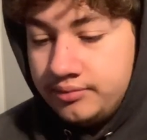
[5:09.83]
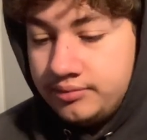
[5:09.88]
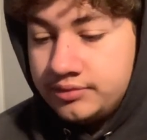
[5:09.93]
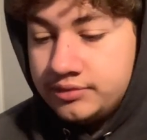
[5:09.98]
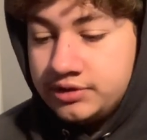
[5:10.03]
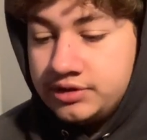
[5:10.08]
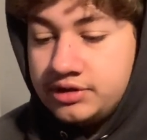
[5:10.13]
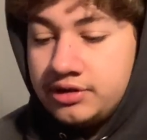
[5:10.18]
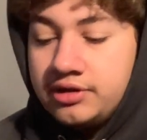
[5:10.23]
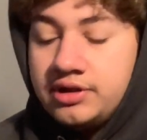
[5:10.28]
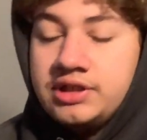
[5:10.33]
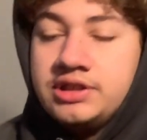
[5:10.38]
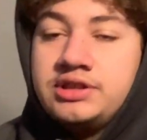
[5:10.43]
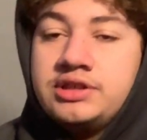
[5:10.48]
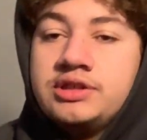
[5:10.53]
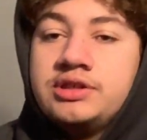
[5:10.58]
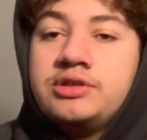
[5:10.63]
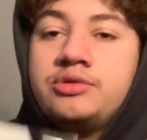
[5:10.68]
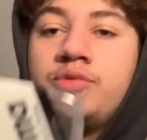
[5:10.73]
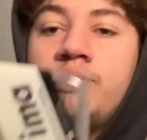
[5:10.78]
So this
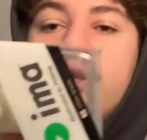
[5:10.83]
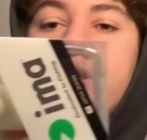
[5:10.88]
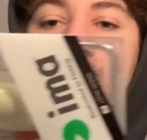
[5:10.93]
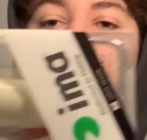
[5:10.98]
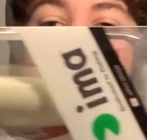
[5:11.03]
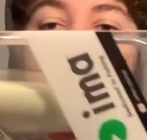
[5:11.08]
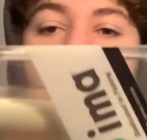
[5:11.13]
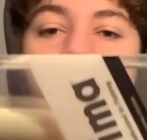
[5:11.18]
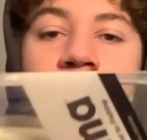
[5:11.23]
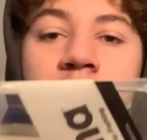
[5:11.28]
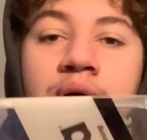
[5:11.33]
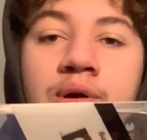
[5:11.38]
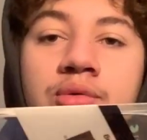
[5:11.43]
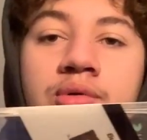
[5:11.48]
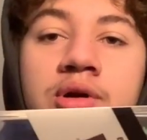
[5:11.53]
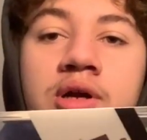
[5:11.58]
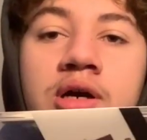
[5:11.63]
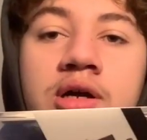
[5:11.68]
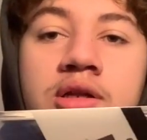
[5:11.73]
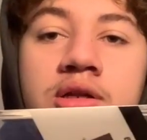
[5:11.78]
is one in like a
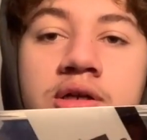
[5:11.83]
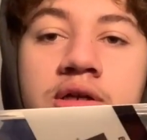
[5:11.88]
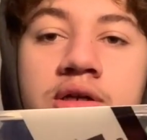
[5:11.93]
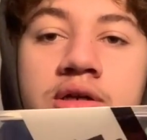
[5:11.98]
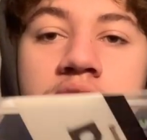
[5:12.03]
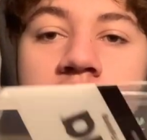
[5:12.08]
bone color,